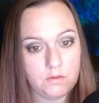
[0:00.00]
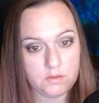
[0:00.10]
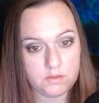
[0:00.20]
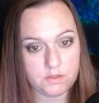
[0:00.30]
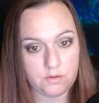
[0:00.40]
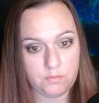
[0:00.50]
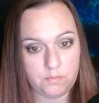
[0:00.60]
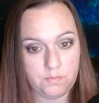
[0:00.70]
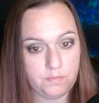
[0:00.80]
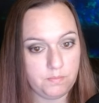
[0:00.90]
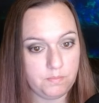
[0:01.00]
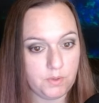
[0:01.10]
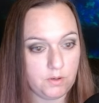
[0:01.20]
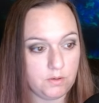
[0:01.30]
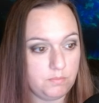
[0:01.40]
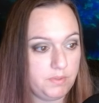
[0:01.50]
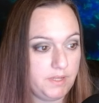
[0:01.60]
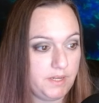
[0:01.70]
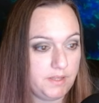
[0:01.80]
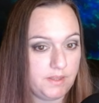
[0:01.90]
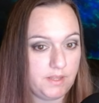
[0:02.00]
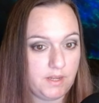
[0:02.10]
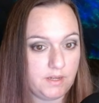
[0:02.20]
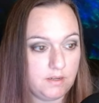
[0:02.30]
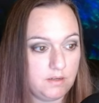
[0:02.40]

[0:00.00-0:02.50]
This little bird plate thing,